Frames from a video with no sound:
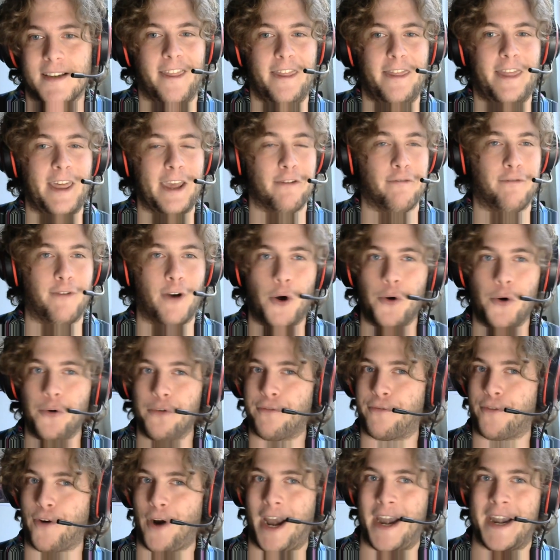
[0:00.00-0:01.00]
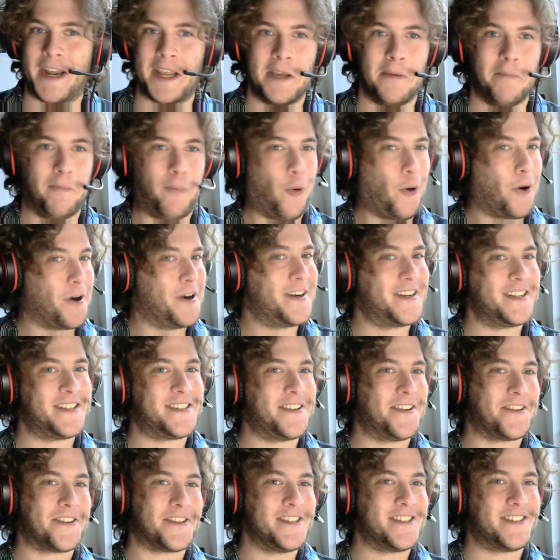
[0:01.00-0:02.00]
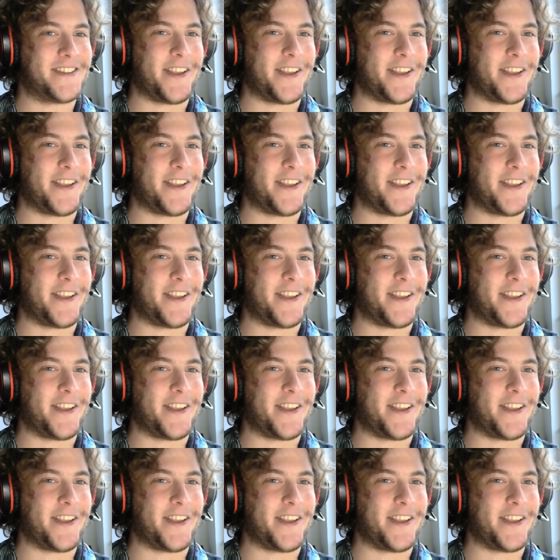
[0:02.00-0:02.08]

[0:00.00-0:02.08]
They vote for any important decisions